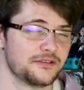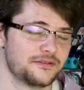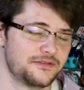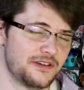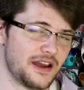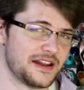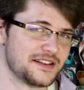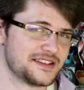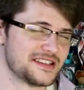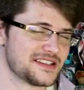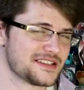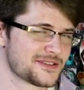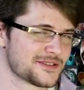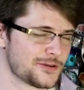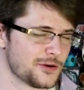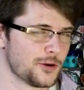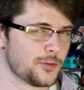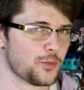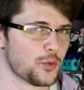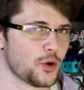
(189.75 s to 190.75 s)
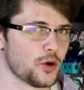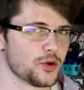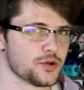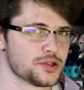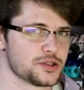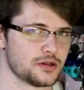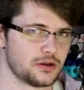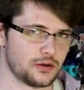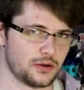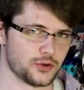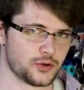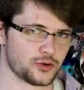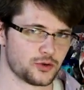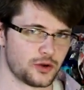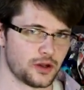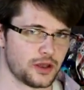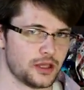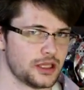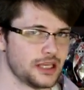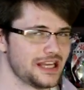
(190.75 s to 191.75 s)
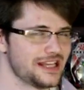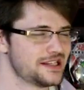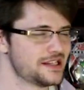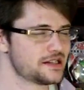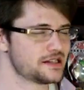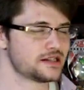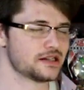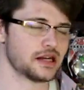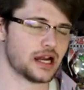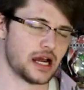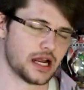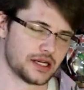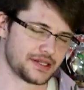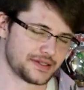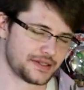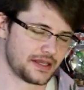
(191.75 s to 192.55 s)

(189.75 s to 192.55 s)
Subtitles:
Ventus Skorporos Ultra. It does not.